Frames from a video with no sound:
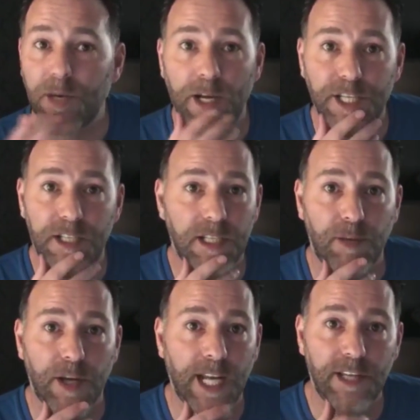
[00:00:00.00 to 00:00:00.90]
questions
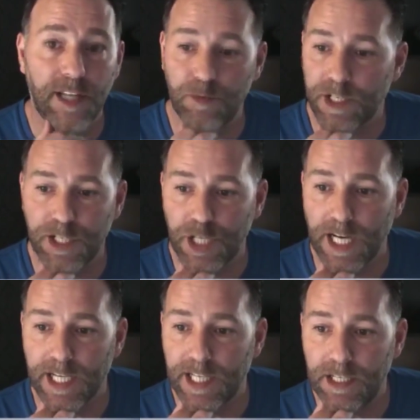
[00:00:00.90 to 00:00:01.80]
about anything, we're just
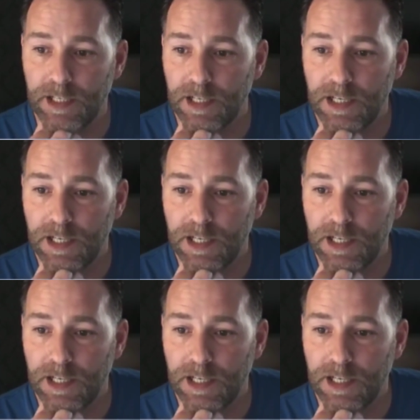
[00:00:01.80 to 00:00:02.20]
chatting here,